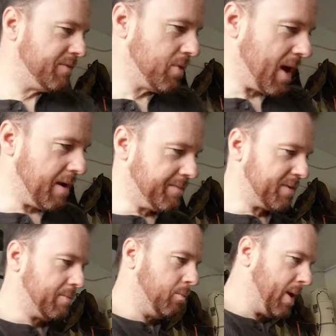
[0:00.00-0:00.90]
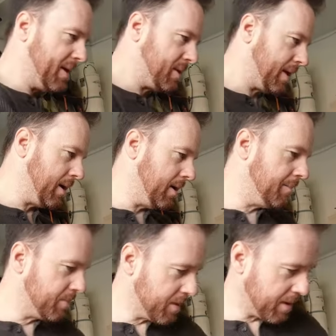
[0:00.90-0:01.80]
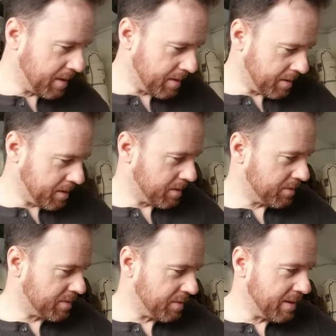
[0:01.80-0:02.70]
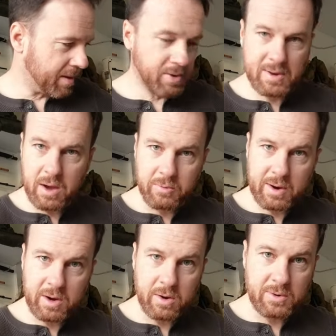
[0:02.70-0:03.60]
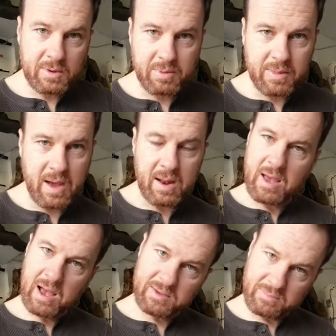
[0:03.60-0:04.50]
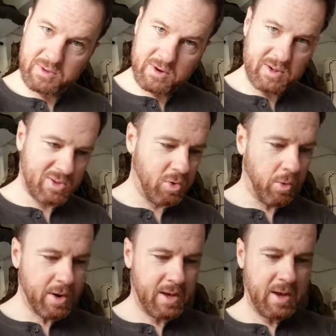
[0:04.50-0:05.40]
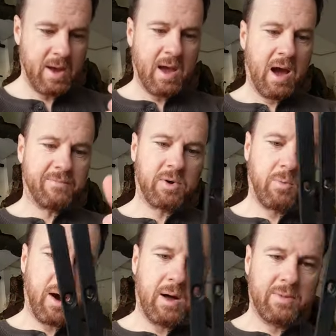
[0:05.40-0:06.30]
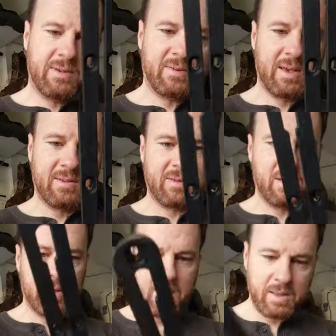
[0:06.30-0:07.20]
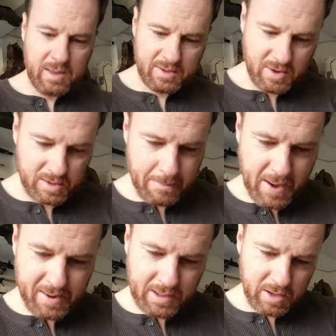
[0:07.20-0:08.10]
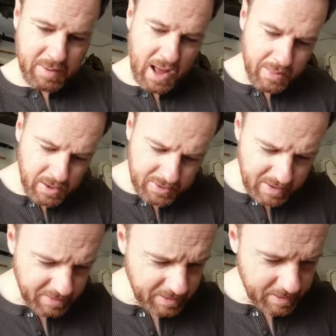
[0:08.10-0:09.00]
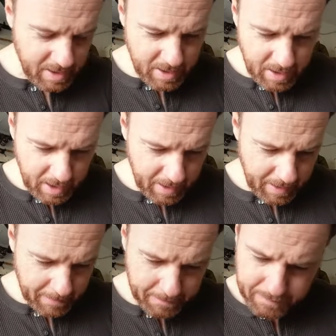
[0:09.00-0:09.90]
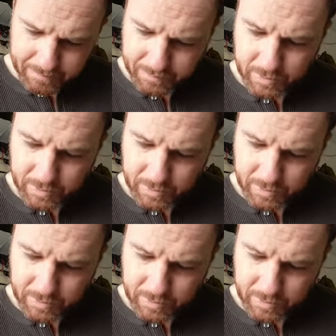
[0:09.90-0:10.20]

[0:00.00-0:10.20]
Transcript: if you have some weight like a, you know, something like your downrigger or something that has some serious torque. After a while, these things they they start to bend a little bit, and there's even, um,